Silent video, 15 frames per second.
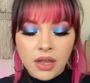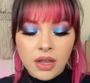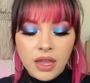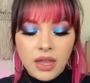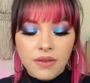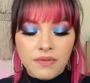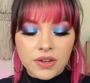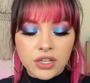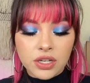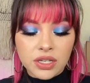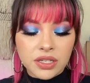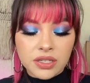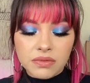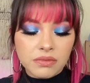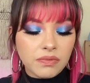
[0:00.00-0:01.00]
if it's
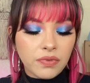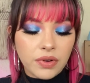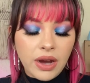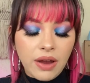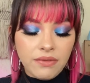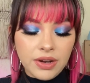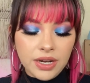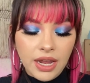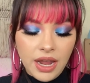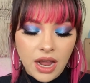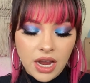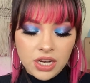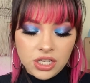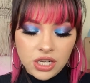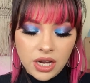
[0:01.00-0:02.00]
just for everyday
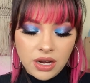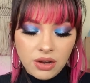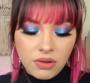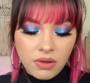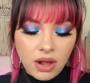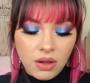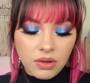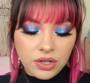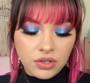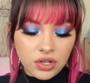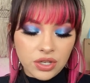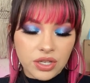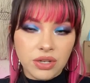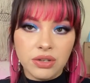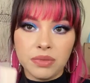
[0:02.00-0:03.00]
eyeshadow, I'll
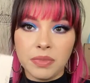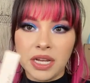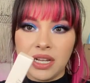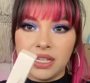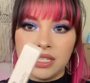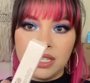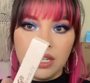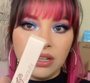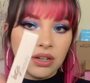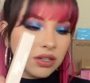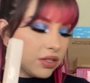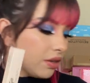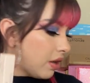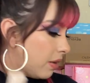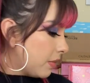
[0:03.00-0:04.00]
just use my concealer.
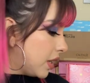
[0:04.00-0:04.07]
So I'm